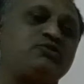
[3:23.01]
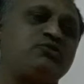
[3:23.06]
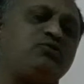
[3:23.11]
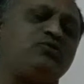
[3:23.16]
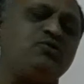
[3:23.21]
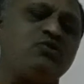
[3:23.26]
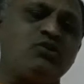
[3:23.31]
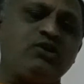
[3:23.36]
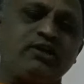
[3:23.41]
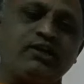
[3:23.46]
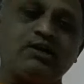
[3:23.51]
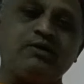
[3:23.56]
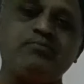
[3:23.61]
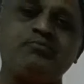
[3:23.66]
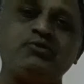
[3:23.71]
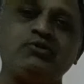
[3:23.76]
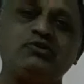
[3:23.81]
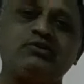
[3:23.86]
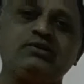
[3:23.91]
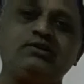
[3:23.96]
So
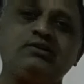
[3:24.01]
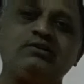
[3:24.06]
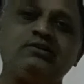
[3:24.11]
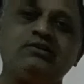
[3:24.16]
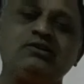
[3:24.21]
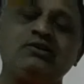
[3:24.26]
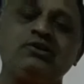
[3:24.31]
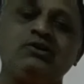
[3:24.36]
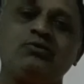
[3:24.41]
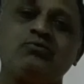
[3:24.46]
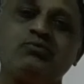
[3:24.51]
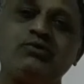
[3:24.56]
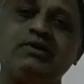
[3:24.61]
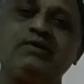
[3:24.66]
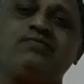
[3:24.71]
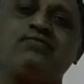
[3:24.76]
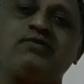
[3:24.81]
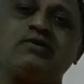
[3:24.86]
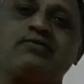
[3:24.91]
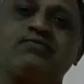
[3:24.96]
computer
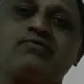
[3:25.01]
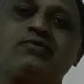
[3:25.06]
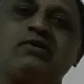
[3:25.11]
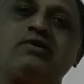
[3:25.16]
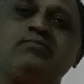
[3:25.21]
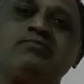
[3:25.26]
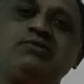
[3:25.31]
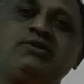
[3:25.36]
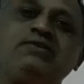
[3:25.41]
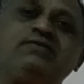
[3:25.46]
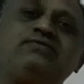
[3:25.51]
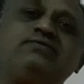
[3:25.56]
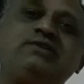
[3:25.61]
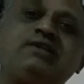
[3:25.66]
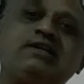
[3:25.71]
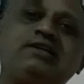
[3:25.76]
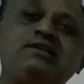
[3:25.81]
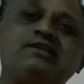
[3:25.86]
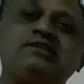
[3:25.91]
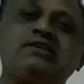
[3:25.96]
will perform if
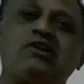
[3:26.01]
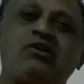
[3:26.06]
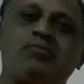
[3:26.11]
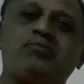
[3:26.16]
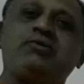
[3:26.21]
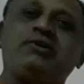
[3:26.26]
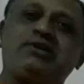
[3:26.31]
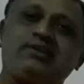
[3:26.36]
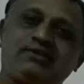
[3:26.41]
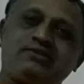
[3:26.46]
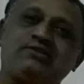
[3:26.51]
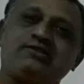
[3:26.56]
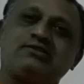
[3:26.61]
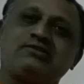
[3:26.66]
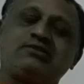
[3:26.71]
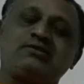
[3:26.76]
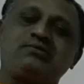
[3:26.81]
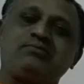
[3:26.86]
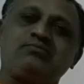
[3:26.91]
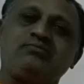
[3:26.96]
there is an operating
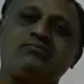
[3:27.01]
system,